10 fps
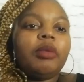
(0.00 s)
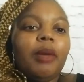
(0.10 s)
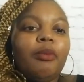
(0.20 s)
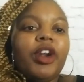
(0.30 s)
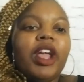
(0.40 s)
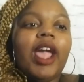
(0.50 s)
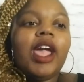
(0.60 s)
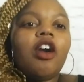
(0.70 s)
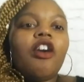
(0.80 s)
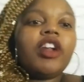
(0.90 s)
woke up that morning.
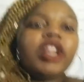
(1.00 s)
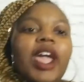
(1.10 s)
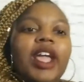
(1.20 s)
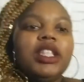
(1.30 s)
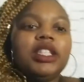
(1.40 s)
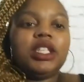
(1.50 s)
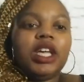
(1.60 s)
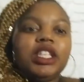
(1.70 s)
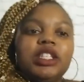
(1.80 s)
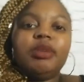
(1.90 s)
I had already had the
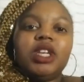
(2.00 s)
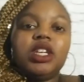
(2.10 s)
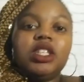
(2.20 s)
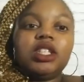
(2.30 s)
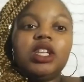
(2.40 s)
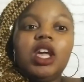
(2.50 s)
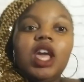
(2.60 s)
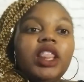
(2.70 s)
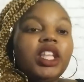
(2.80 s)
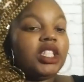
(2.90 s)
test because
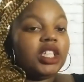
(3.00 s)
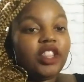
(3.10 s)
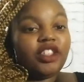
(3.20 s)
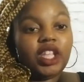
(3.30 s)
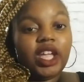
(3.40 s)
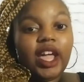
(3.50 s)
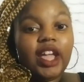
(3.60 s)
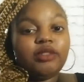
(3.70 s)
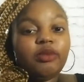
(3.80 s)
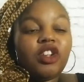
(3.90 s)
that's another thing,
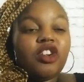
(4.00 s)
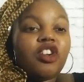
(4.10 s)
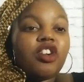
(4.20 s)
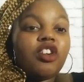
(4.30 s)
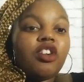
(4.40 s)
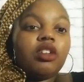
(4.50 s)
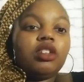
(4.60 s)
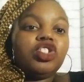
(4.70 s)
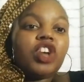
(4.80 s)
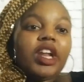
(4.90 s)
guys. When you're
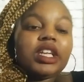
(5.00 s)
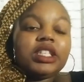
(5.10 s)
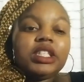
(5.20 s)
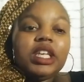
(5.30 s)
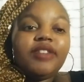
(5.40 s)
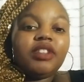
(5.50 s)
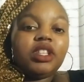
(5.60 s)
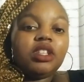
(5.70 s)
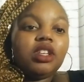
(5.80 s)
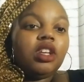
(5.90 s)
trying to
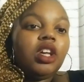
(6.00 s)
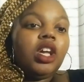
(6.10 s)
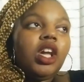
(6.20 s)
conceive, and